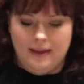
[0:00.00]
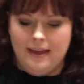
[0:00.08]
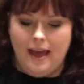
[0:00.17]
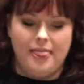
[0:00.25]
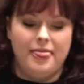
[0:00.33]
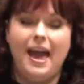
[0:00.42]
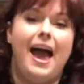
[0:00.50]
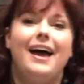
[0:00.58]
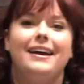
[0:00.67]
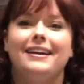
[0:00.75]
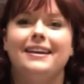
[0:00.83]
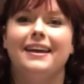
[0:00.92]
And
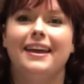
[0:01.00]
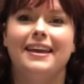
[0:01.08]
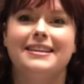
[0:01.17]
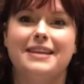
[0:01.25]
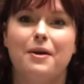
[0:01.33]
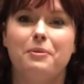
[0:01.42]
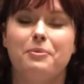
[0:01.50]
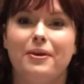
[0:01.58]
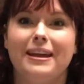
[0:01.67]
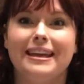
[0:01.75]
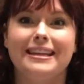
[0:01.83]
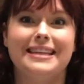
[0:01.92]
that is our
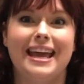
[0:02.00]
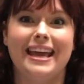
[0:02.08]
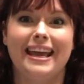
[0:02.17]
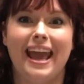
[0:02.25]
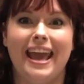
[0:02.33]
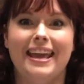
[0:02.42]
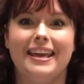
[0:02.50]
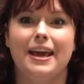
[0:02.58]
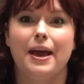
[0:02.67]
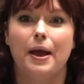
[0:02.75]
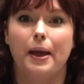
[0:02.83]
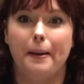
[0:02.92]
brain cake
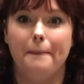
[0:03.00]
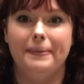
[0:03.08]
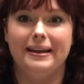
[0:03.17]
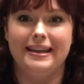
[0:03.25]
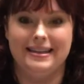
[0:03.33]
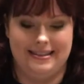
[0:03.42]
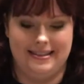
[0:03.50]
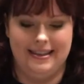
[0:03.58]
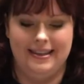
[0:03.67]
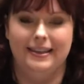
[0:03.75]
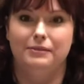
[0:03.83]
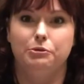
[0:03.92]
complete.
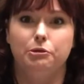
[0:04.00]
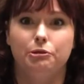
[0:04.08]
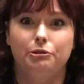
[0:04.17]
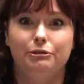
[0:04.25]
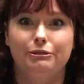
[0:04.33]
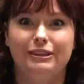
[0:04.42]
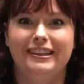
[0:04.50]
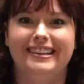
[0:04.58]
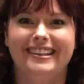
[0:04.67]
Woo!